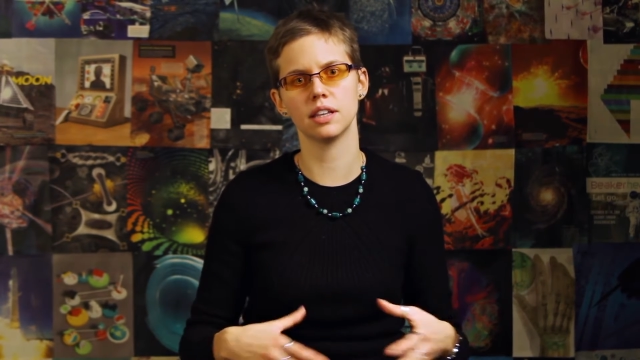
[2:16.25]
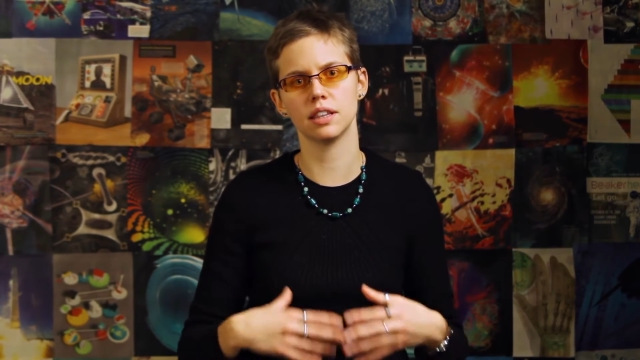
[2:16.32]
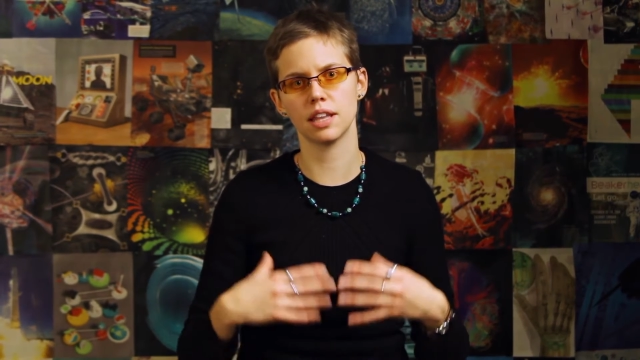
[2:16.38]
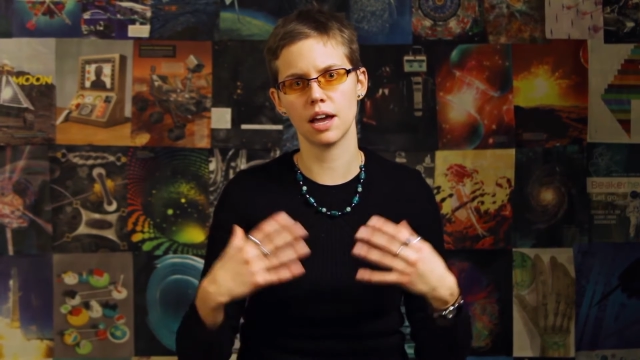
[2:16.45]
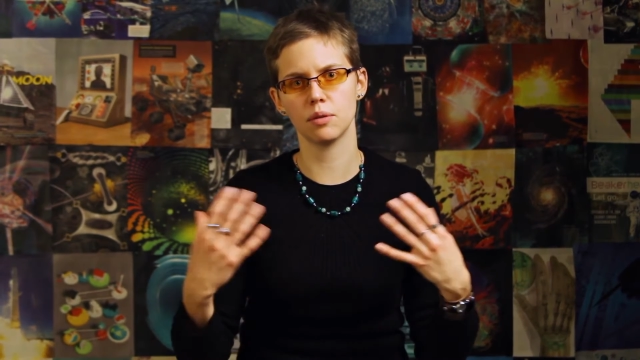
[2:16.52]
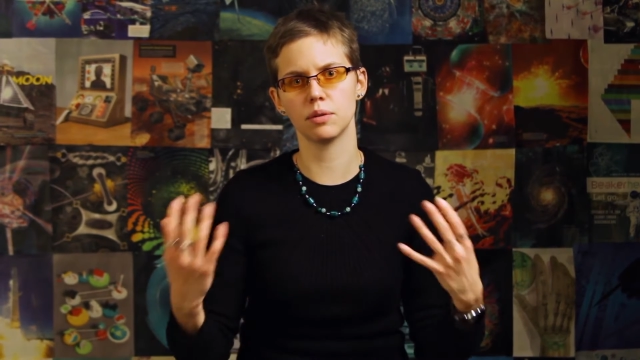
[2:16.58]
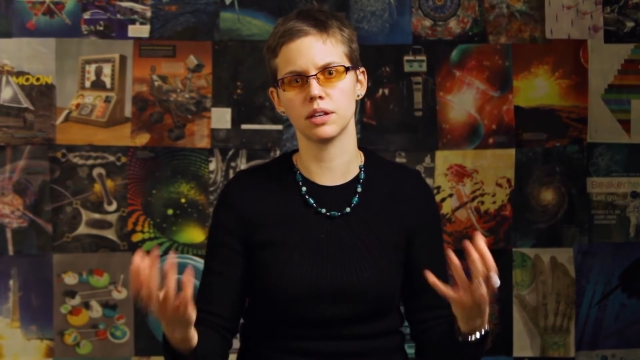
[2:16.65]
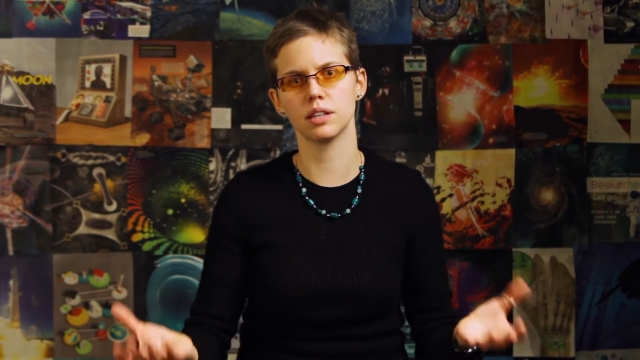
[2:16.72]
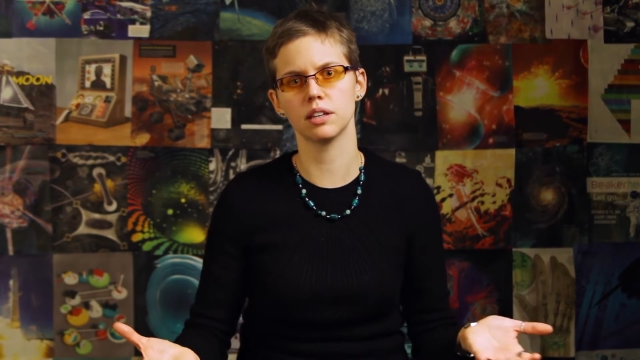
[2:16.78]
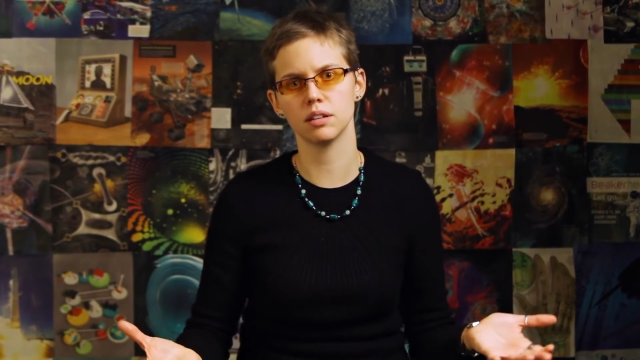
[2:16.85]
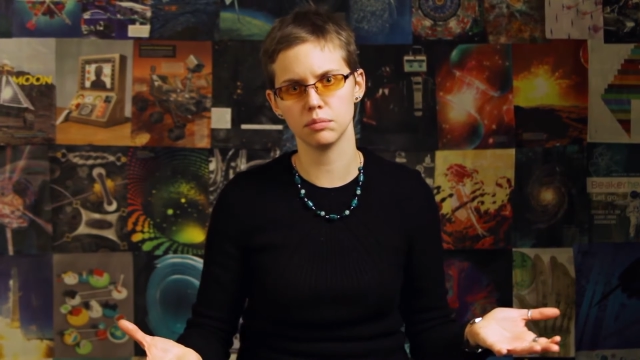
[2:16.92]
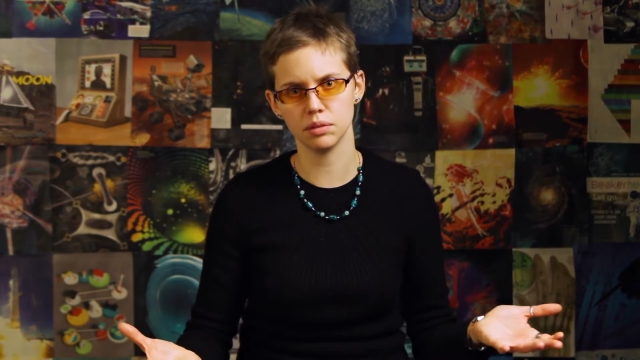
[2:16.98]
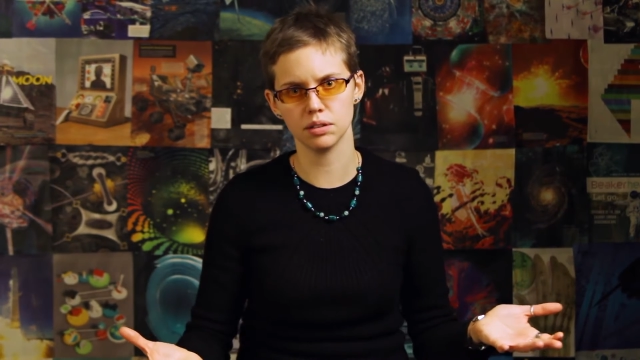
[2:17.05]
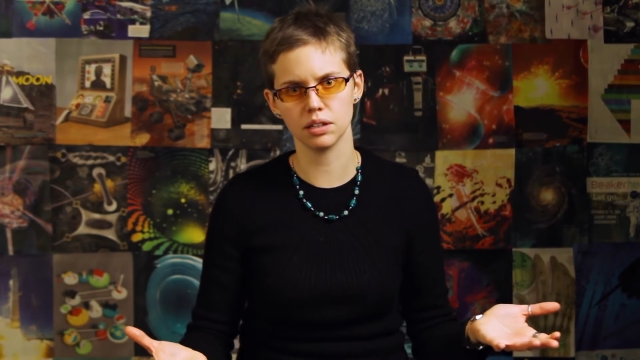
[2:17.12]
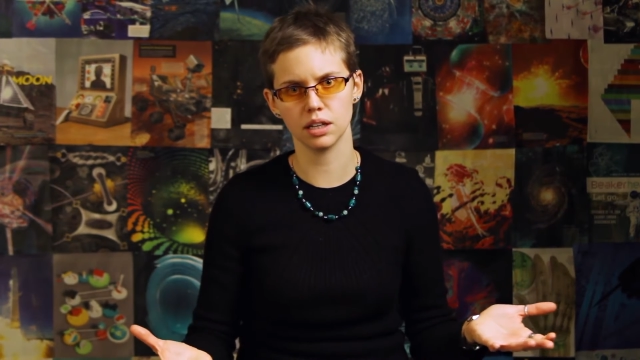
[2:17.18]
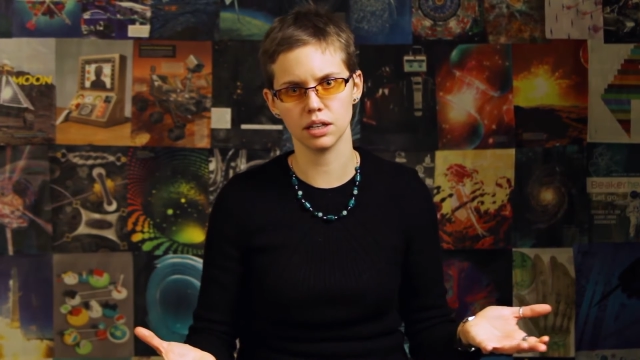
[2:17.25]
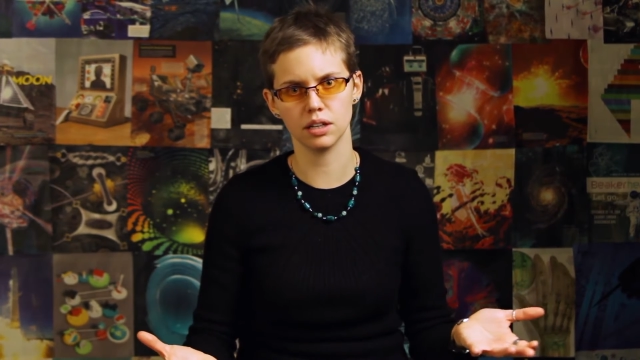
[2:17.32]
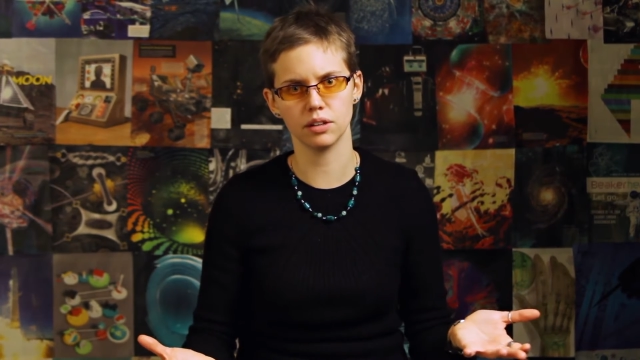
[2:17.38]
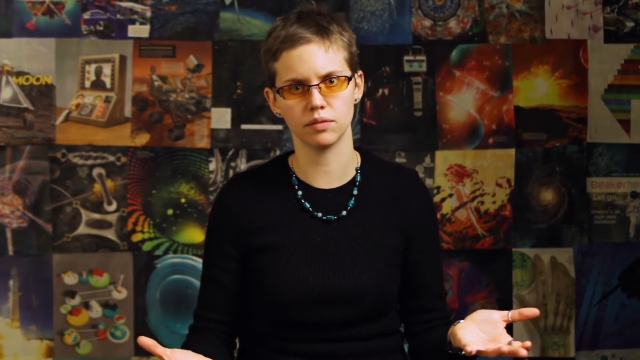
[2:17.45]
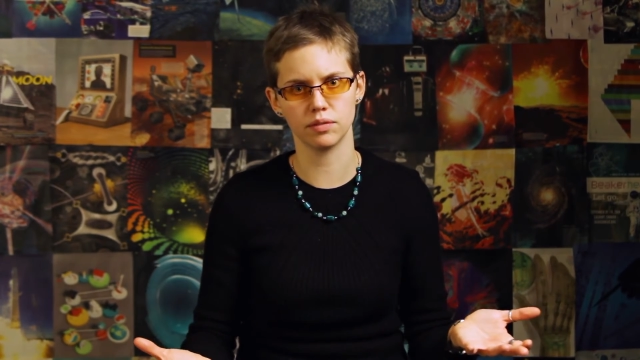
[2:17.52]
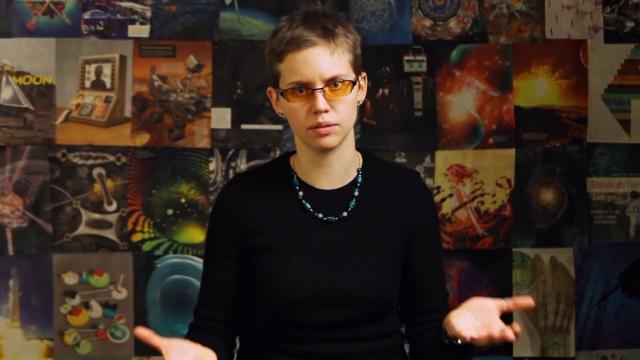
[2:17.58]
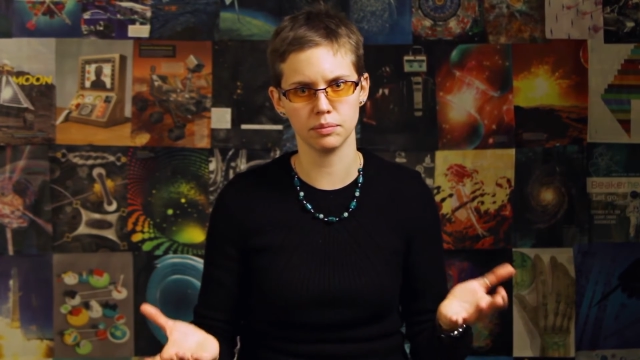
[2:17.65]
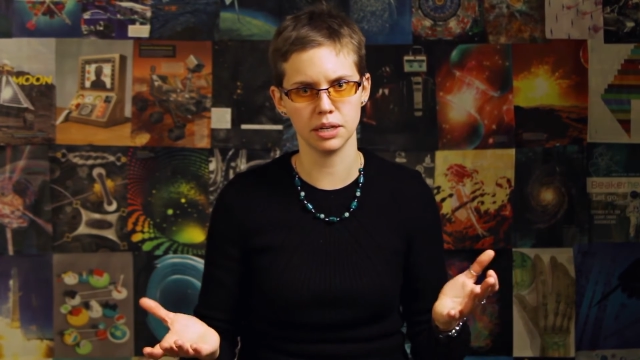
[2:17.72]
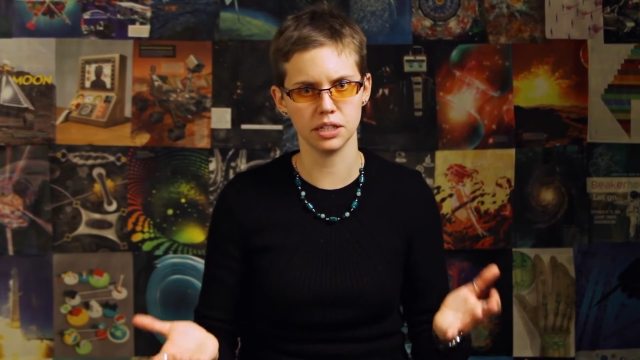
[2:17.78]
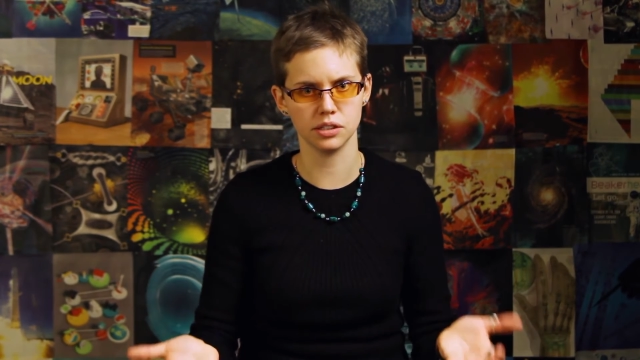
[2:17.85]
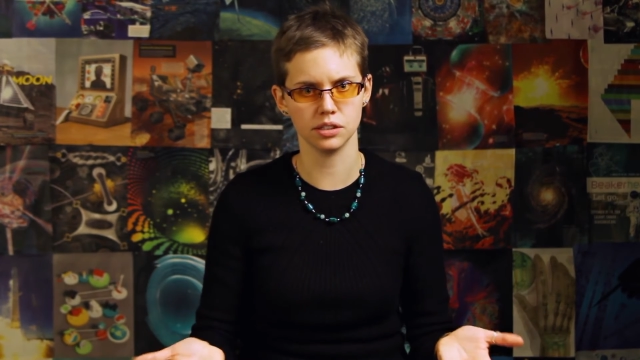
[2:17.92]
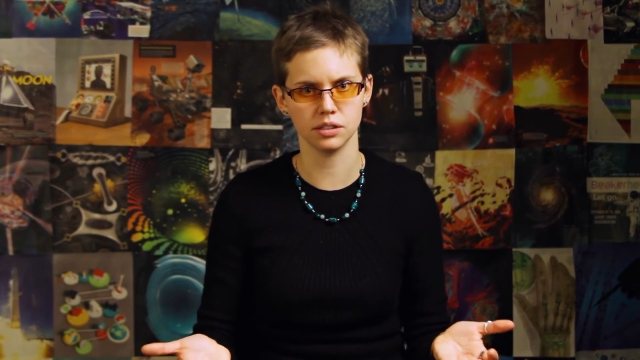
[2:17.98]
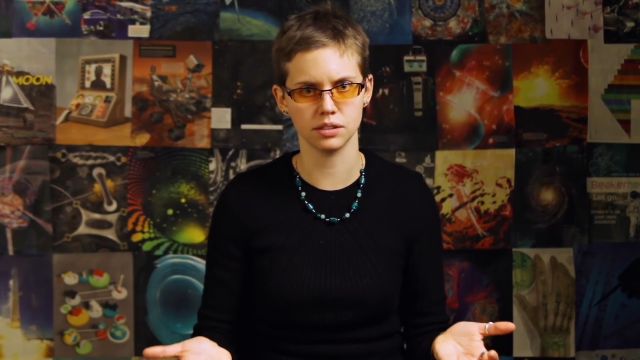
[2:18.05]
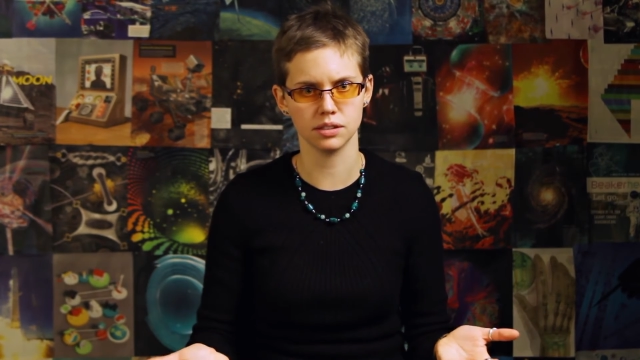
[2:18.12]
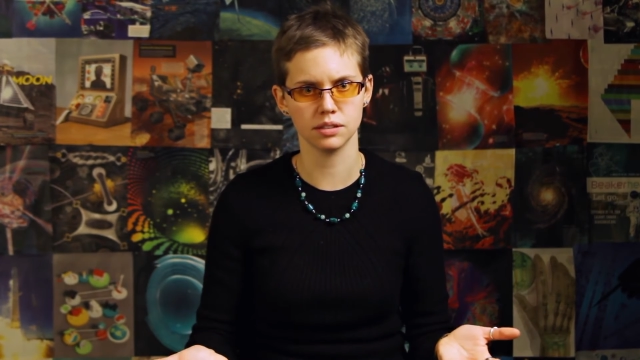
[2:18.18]
and that way they communicate
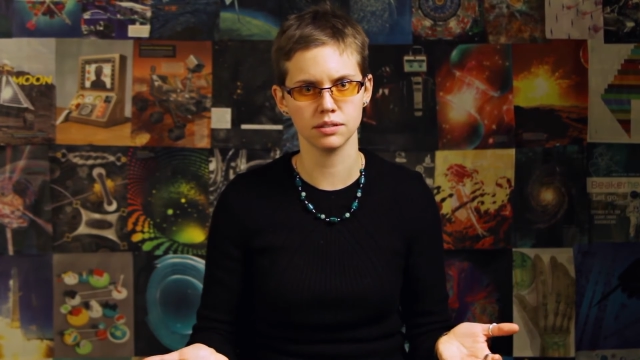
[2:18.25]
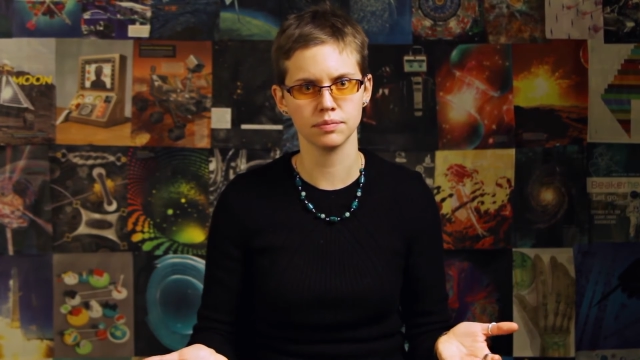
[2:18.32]
information.